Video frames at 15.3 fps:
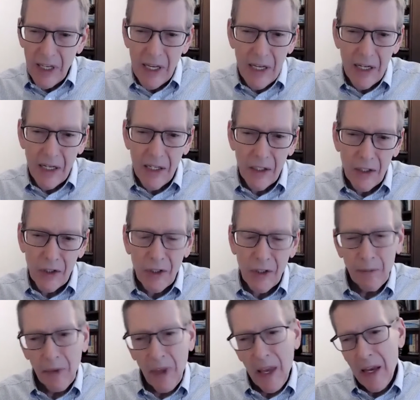
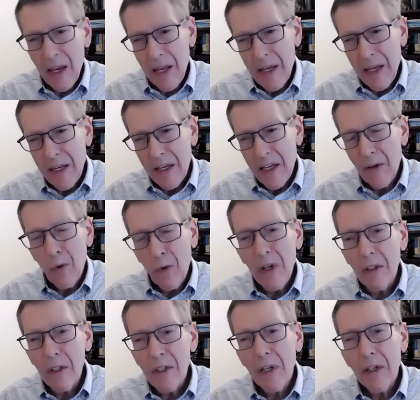is if we
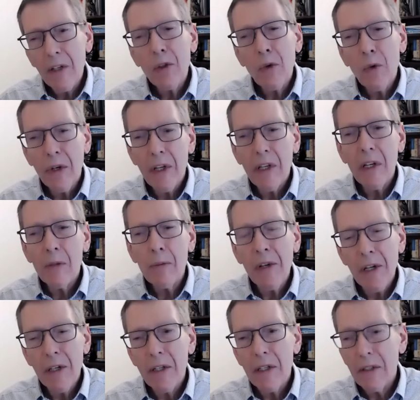look at a 20-year
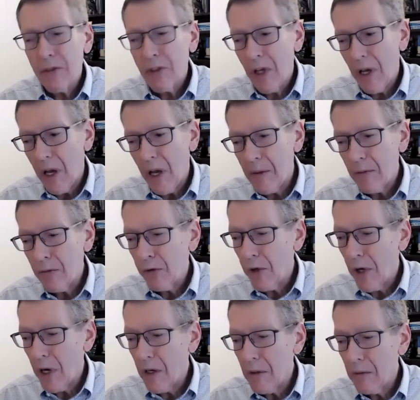period of time
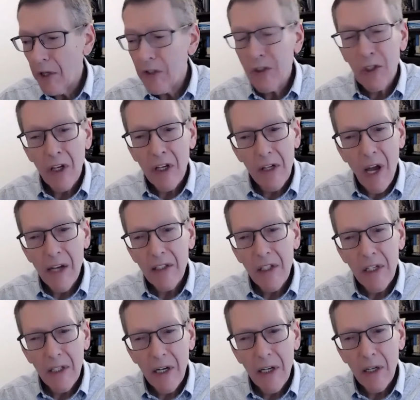from, let's say,
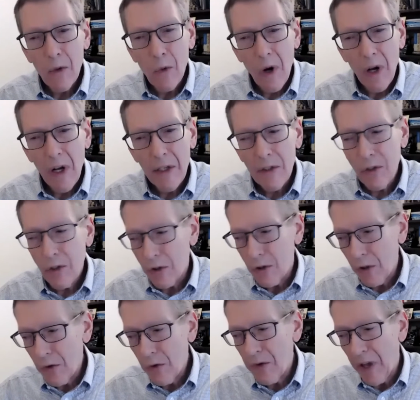1981 to
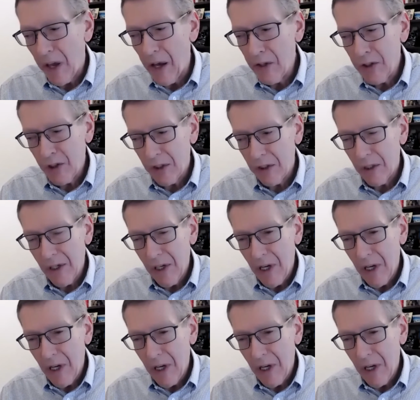2000,